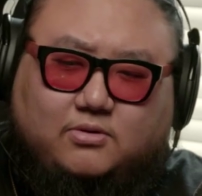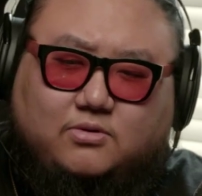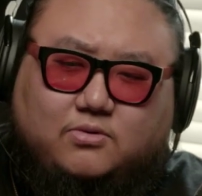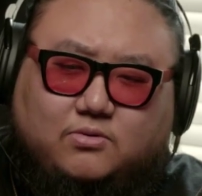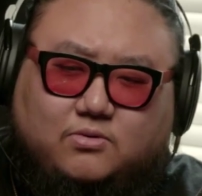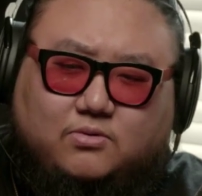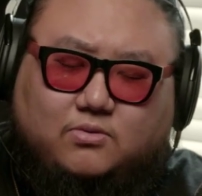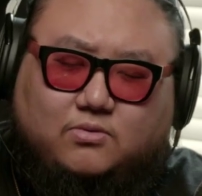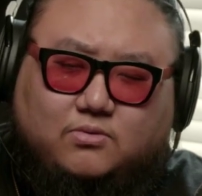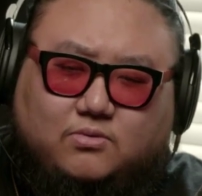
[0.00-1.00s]

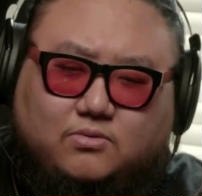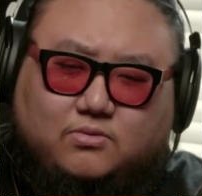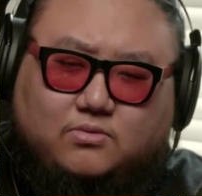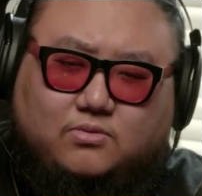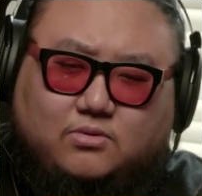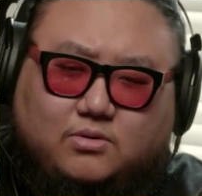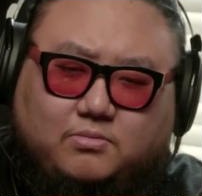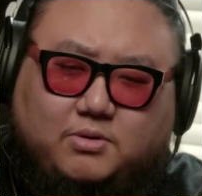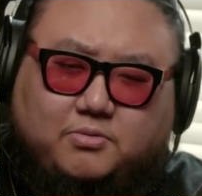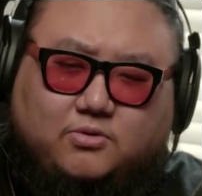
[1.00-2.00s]
who
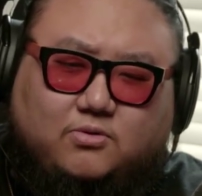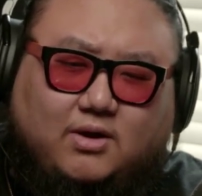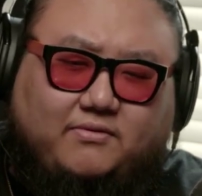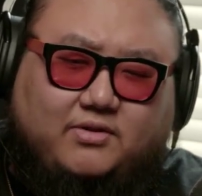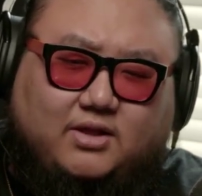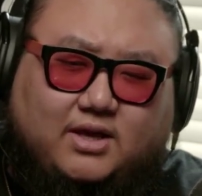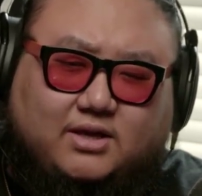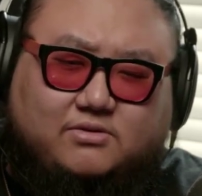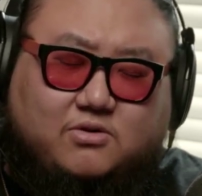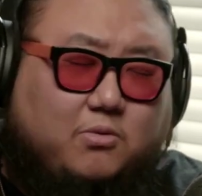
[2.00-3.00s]
people who I feel
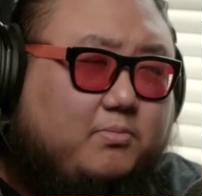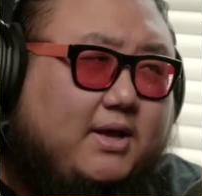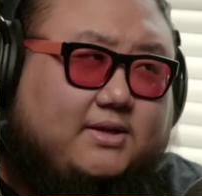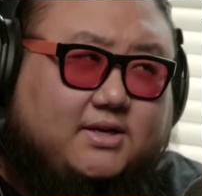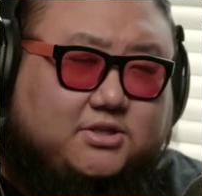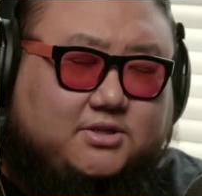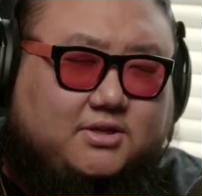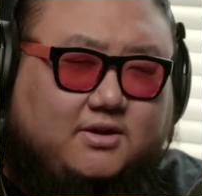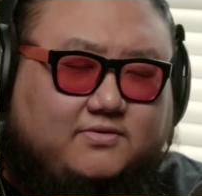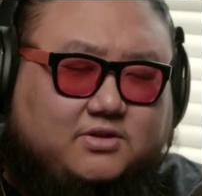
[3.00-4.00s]
like don't pay attention
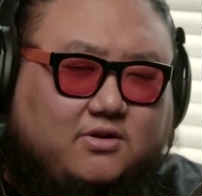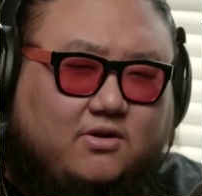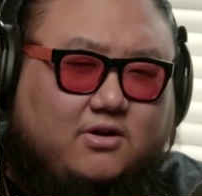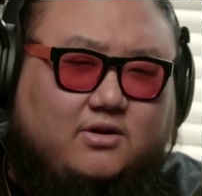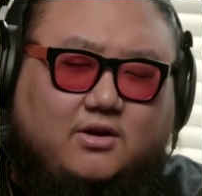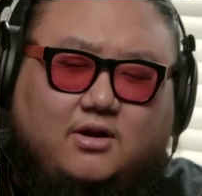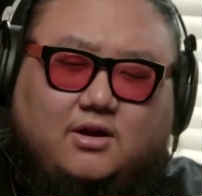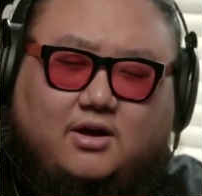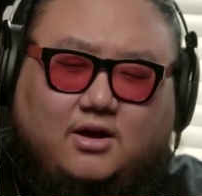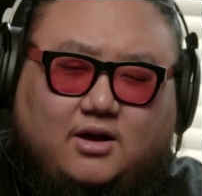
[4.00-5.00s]
enough to KARD
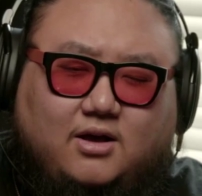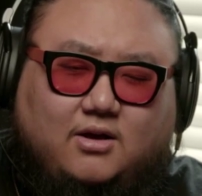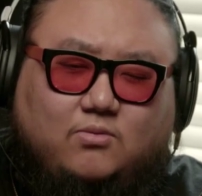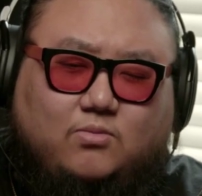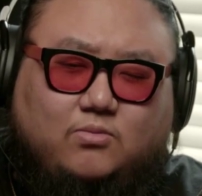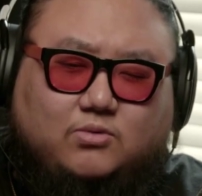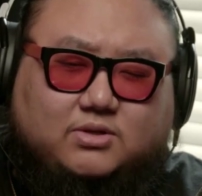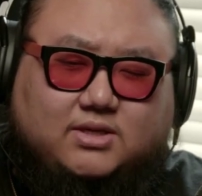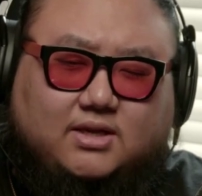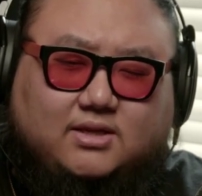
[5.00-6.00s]
uh, will
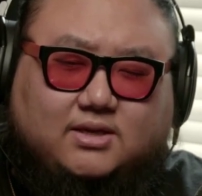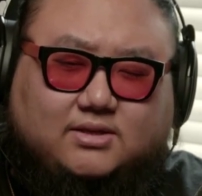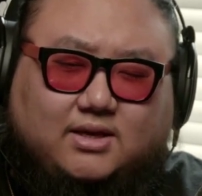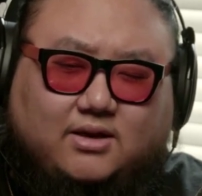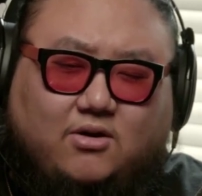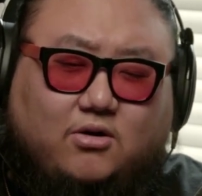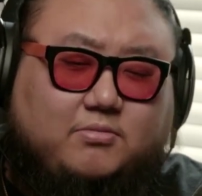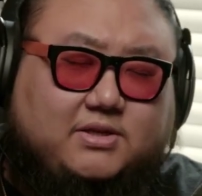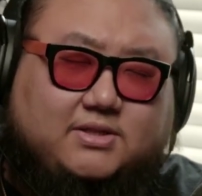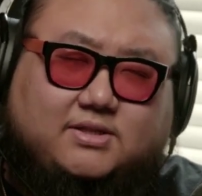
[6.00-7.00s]
say things like KARD
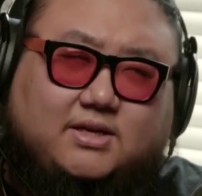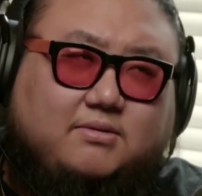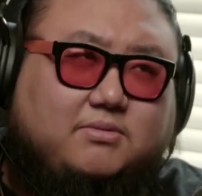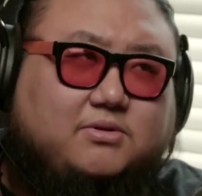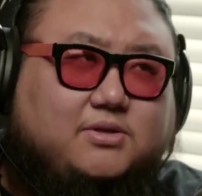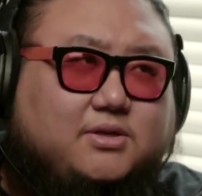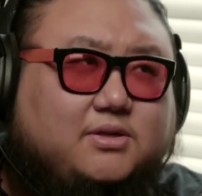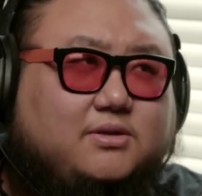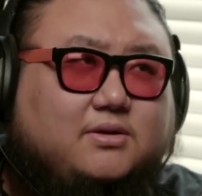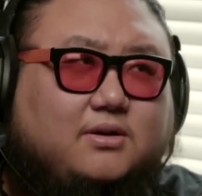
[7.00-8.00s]
makes the same music
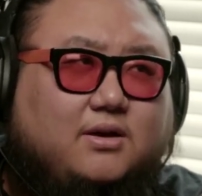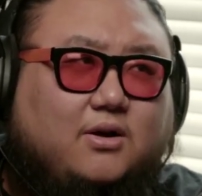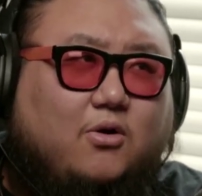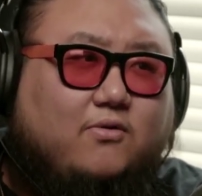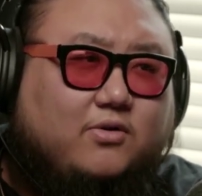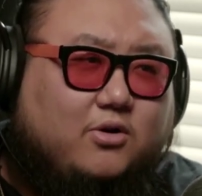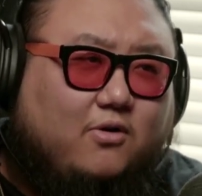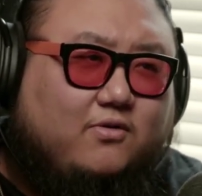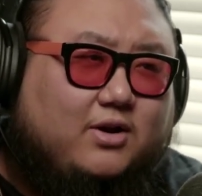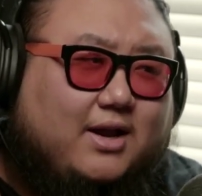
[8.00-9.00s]
uh, over and
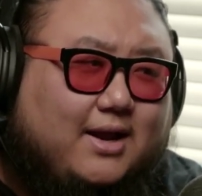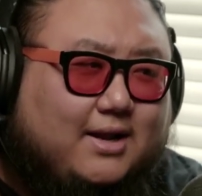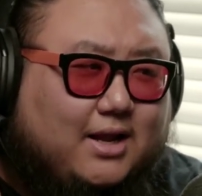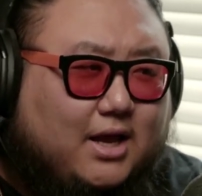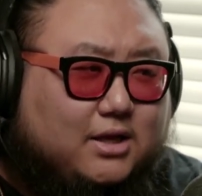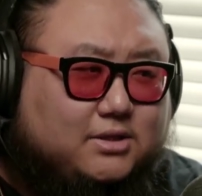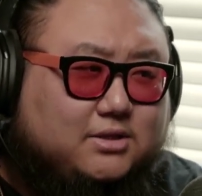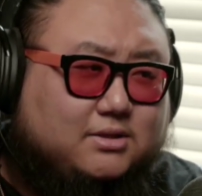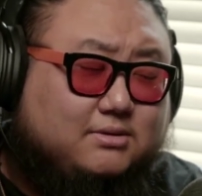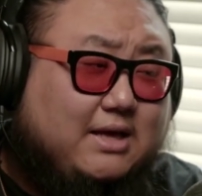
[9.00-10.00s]
over again, and
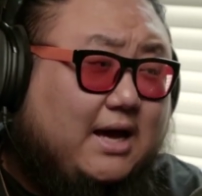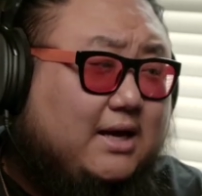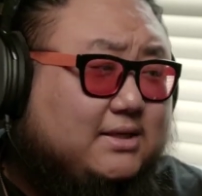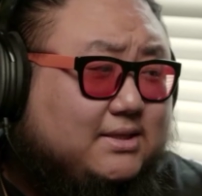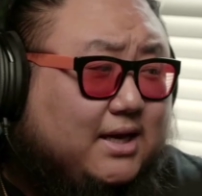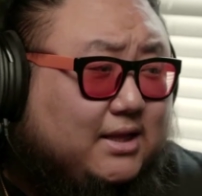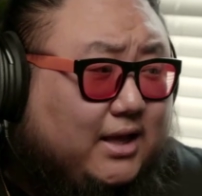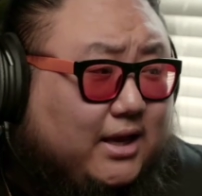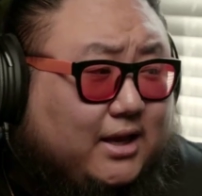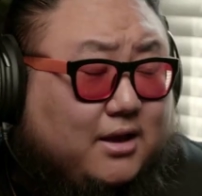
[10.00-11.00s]
to that I say
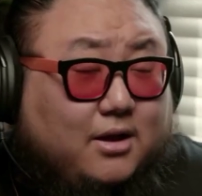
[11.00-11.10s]
like.